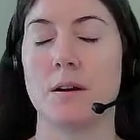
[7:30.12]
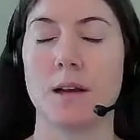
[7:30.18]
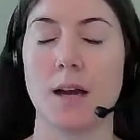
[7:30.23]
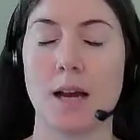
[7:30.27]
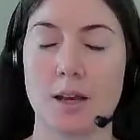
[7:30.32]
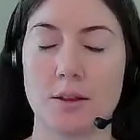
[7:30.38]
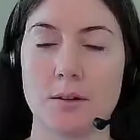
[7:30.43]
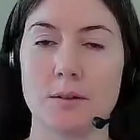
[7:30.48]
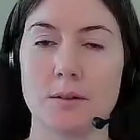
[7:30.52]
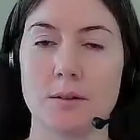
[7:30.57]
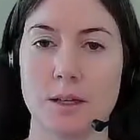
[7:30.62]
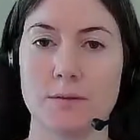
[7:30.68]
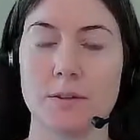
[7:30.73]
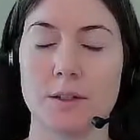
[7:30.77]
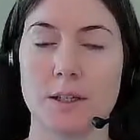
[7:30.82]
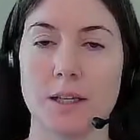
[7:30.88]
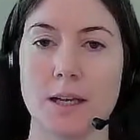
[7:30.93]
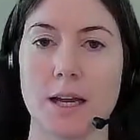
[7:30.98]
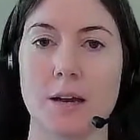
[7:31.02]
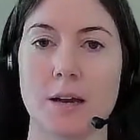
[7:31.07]
either
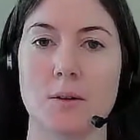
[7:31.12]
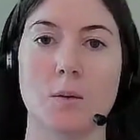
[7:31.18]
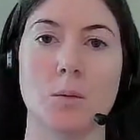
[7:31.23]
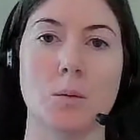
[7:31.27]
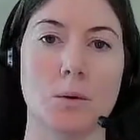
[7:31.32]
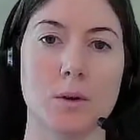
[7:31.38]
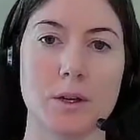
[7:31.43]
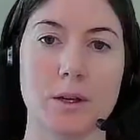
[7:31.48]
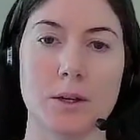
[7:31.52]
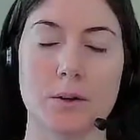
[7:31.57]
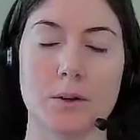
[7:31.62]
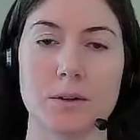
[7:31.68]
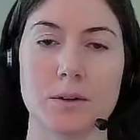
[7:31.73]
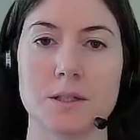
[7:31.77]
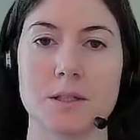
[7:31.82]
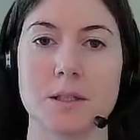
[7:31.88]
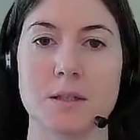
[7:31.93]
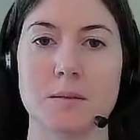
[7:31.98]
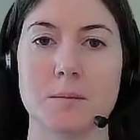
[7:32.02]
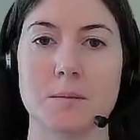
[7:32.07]
leveling out or
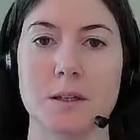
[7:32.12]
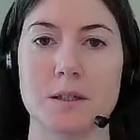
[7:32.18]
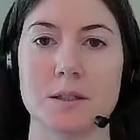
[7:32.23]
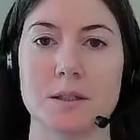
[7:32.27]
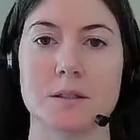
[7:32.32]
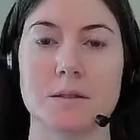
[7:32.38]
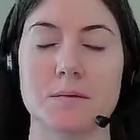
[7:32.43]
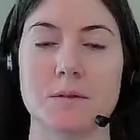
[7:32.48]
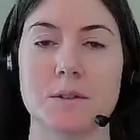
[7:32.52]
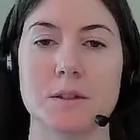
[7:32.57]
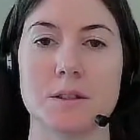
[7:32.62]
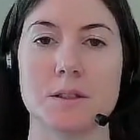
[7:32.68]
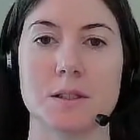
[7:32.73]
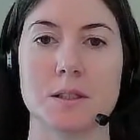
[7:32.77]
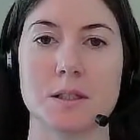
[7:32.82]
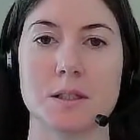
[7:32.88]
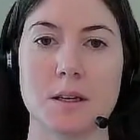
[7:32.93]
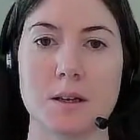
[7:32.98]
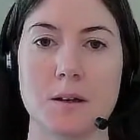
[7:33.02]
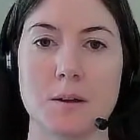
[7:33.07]
increasing because of
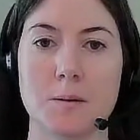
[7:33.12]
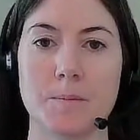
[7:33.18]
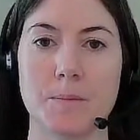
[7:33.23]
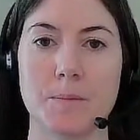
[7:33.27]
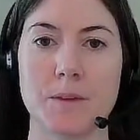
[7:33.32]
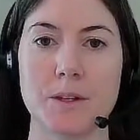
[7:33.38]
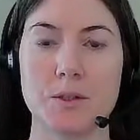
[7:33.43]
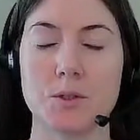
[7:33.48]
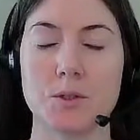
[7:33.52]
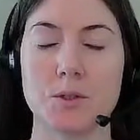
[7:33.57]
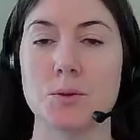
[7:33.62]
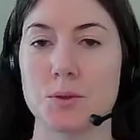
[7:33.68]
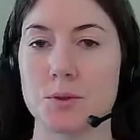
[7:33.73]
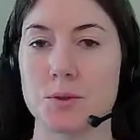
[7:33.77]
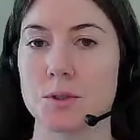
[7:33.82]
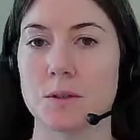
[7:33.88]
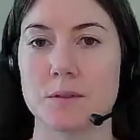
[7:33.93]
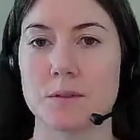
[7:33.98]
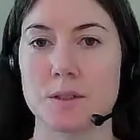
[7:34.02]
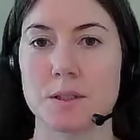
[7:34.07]
these new
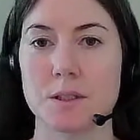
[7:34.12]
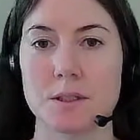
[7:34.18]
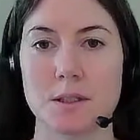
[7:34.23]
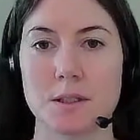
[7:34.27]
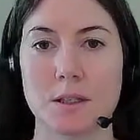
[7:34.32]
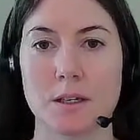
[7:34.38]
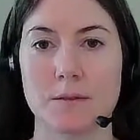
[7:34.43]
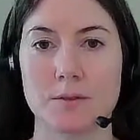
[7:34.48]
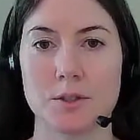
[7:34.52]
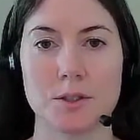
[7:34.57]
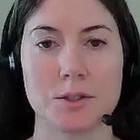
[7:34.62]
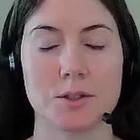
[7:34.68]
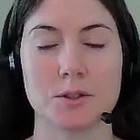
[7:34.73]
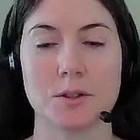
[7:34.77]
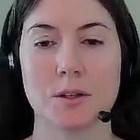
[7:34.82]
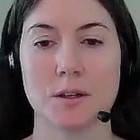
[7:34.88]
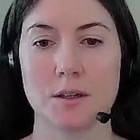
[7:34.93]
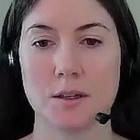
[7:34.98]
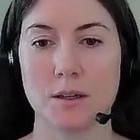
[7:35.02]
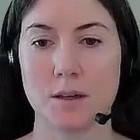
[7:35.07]
services that have just
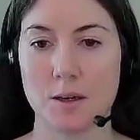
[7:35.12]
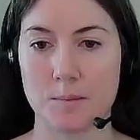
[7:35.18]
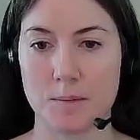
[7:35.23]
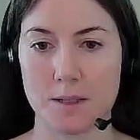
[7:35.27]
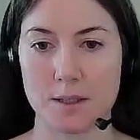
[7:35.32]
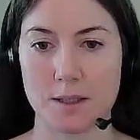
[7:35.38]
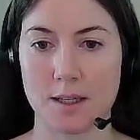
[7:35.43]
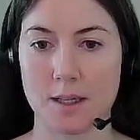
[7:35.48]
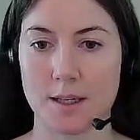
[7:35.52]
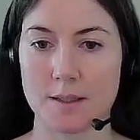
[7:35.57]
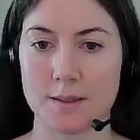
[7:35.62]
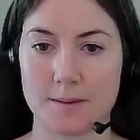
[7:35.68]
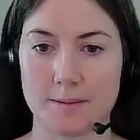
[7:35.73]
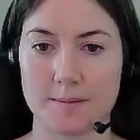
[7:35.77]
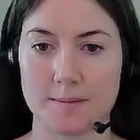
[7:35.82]
started to come online.